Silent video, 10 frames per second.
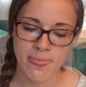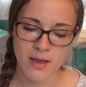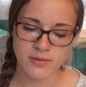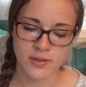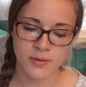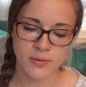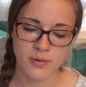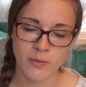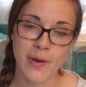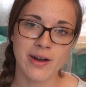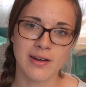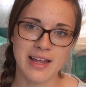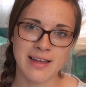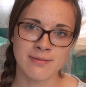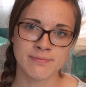Also,
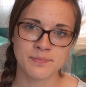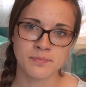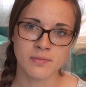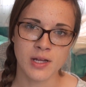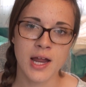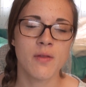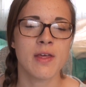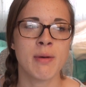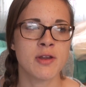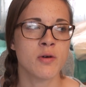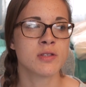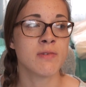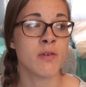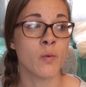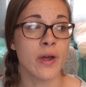wiggling. I don't think my toes have
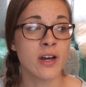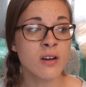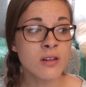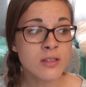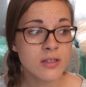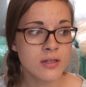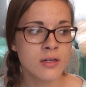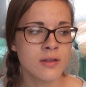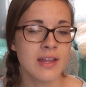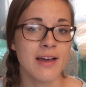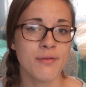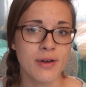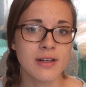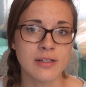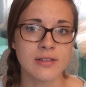ever wiggled. They have
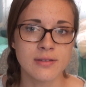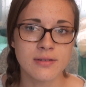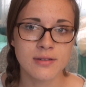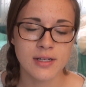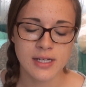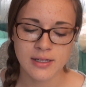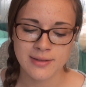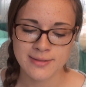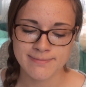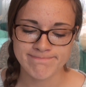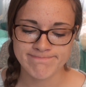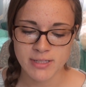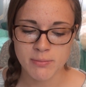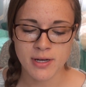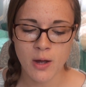wiggled,
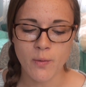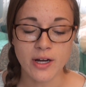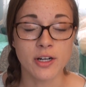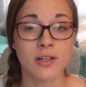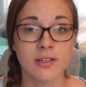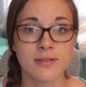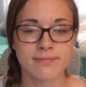but not wiggled.